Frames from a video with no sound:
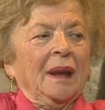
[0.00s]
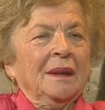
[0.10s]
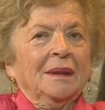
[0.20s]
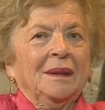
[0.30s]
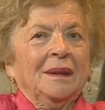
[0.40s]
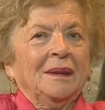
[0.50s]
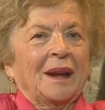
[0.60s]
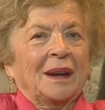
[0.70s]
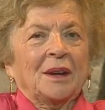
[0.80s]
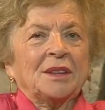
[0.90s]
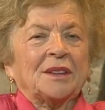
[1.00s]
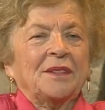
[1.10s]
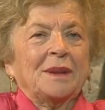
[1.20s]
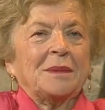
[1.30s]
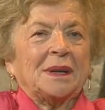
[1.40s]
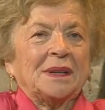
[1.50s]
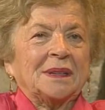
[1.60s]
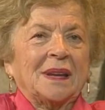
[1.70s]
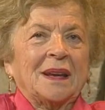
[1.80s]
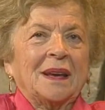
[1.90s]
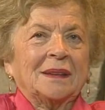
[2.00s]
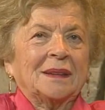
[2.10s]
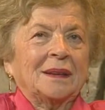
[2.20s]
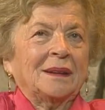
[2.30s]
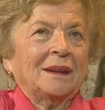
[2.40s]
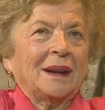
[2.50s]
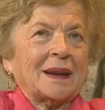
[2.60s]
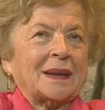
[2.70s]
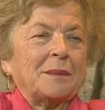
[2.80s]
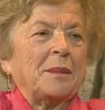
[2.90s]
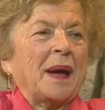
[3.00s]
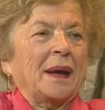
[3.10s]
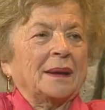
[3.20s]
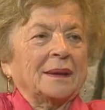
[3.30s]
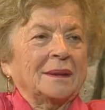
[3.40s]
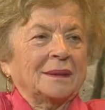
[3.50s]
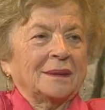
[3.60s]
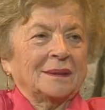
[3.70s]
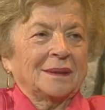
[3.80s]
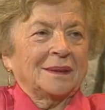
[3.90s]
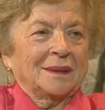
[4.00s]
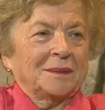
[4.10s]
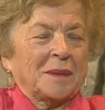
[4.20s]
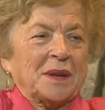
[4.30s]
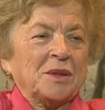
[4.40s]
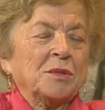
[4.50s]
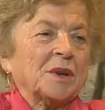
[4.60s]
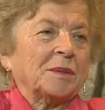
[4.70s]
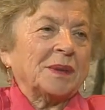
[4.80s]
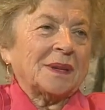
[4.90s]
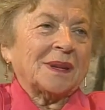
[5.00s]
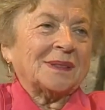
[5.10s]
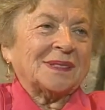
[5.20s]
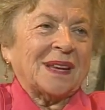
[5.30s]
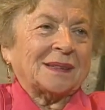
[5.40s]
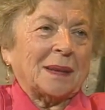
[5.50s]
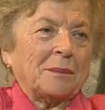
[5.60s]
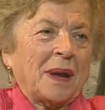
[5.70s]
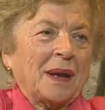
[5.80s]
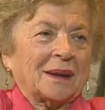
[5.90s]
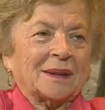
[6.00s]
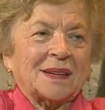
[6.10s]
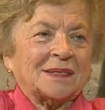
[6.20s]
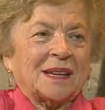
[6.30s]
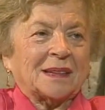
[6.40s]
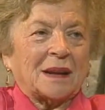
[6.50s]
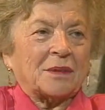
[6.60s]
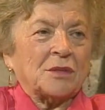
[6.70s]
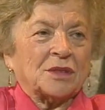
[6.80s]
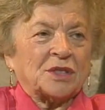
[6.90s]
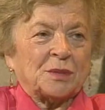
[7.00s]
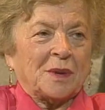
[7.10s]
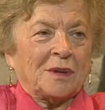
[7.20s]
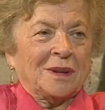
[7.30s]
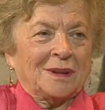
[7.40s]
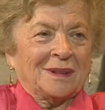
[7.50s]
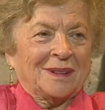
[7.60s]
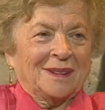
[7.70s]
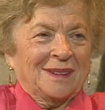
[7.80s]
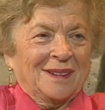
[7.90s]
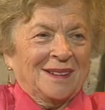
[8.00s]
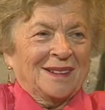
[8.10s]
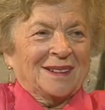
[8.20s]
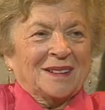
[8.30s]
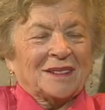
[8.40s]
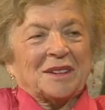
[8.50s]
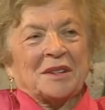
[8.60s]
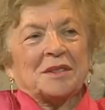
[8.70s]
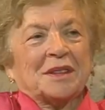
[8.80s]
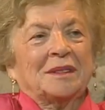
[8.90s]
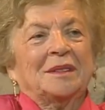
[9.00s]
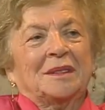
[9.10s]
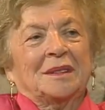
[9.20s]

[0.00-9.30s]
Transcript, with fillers: and another family, they had like a bar. In Europe, they didn't set a bar, they set a korchma, you know, in